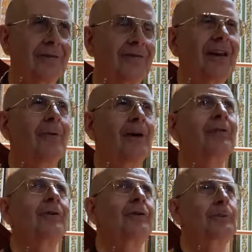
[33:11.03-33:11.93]
However,
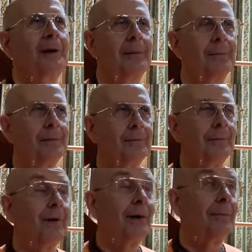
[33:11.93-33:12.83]
as
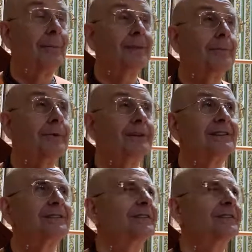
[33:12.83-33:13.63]
Prabhupada puts,